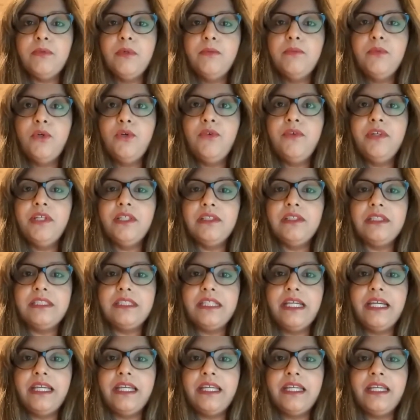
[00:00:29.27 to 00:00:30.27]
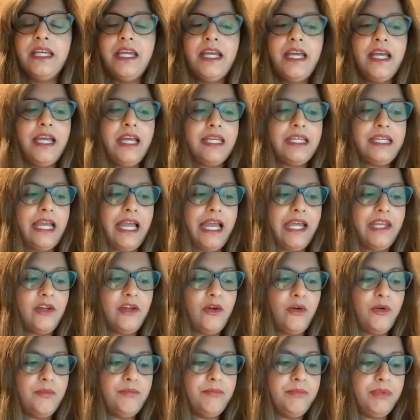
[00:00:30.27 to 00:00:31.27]
Memorial Day
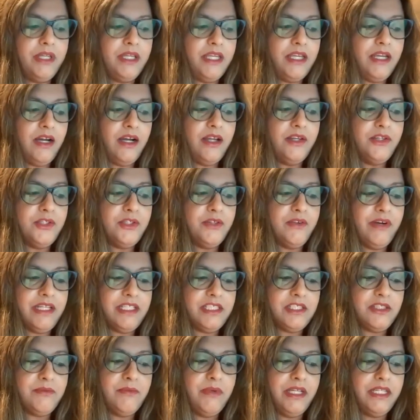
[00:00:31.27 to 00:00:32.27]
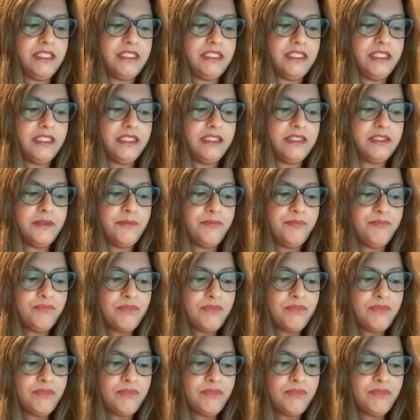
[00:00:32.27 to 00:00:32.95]
cannot be underestimated.